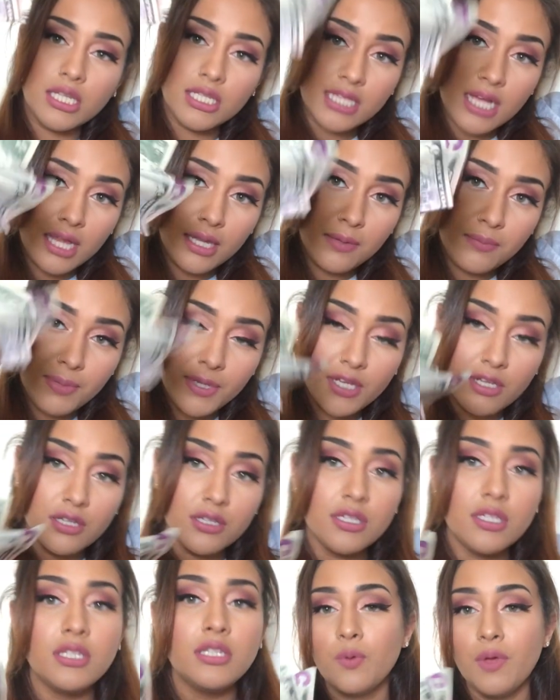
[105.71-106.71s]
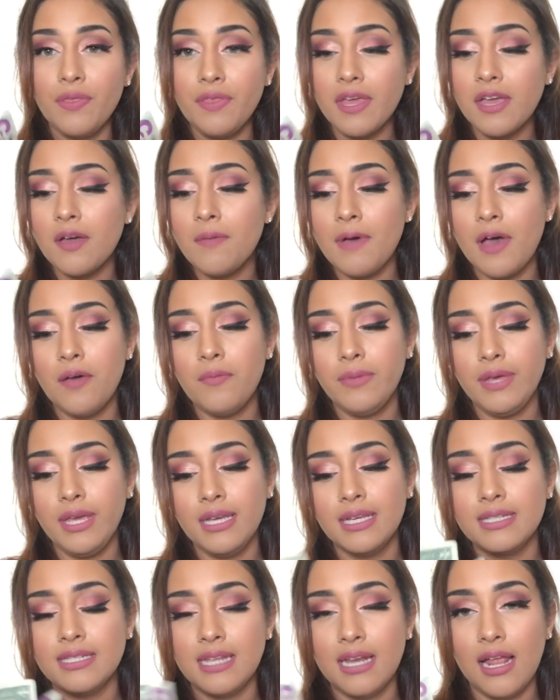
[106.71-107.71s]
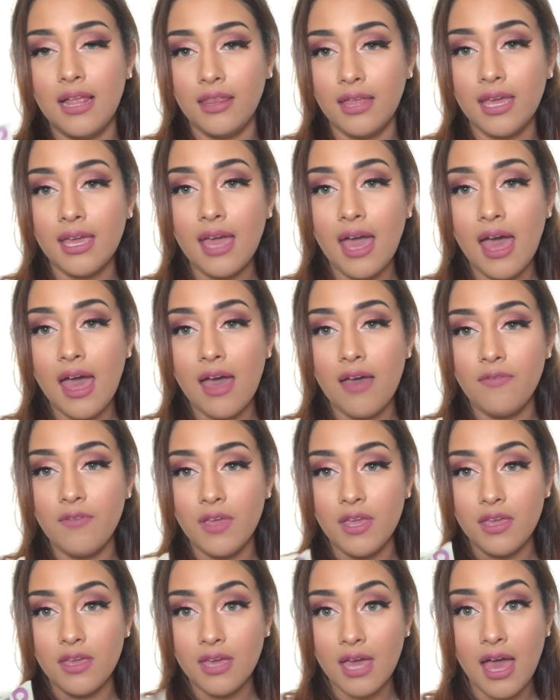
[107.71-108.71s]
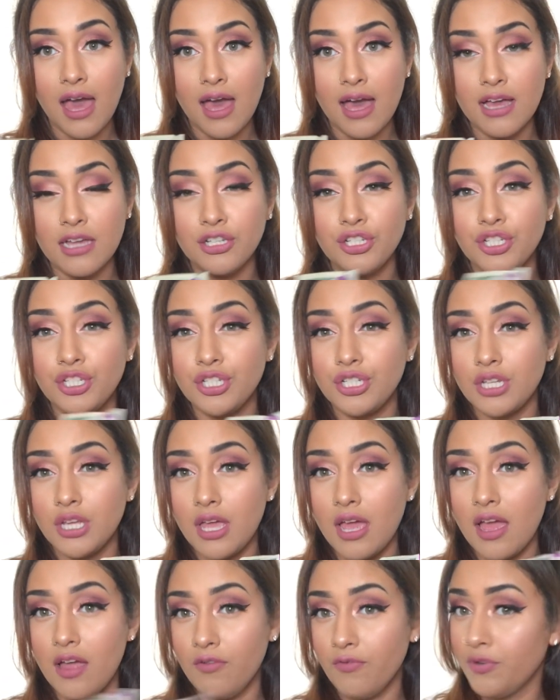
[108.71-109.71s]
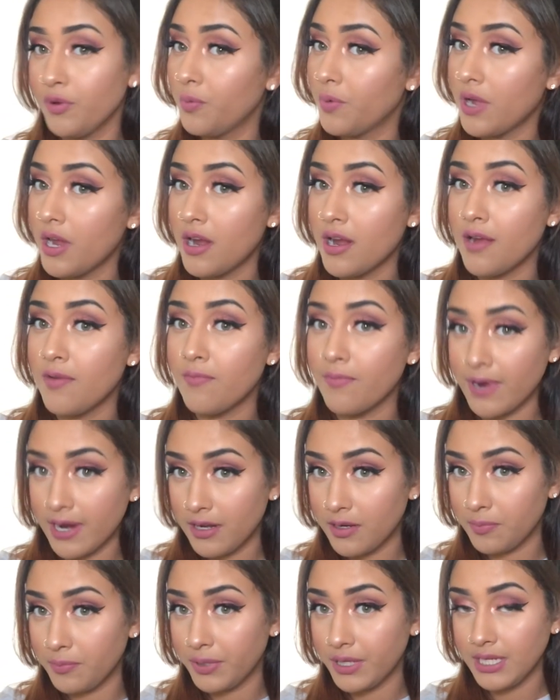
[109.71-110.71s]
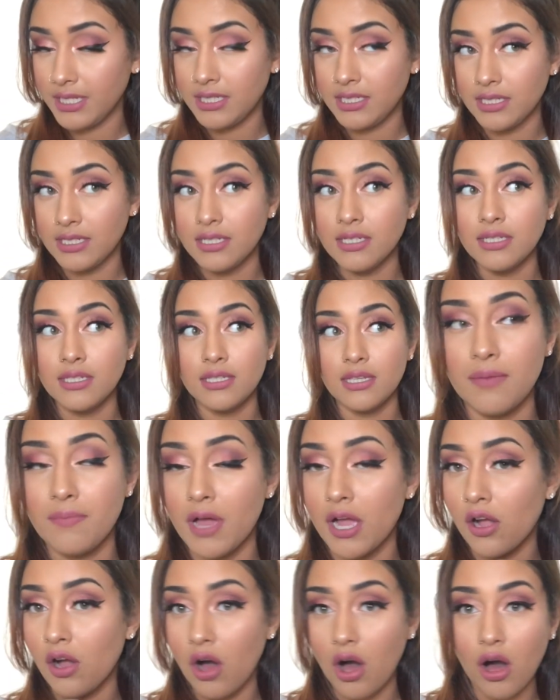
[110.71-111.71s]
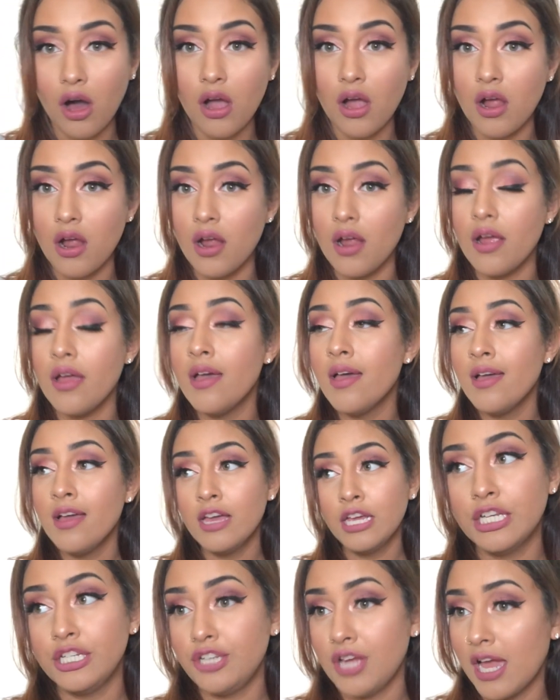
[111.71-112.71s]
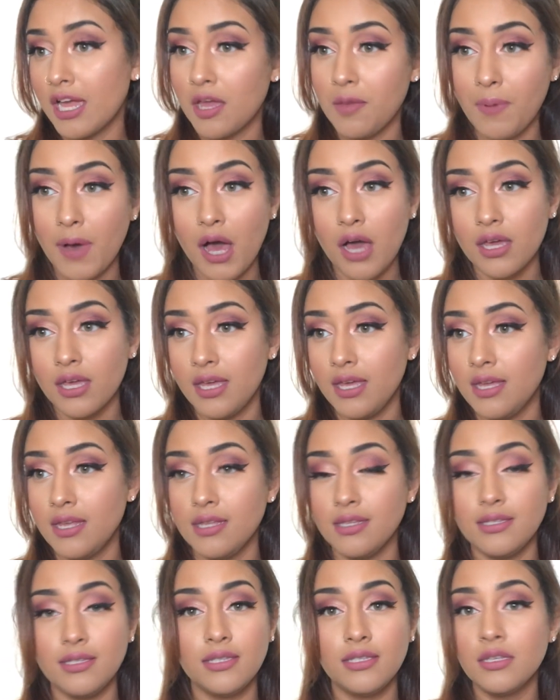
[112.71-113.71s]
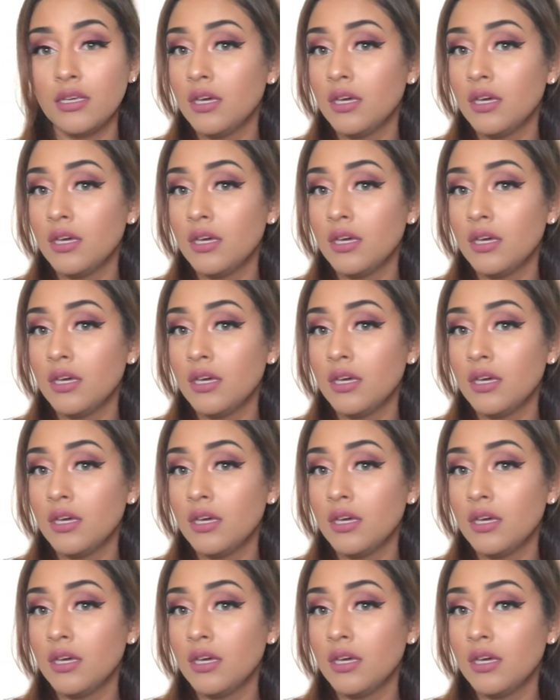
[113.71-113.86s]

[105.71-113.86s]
dollar bills. One thing about me is that I like having cash everywhere in random places. In my car, jacket pockets,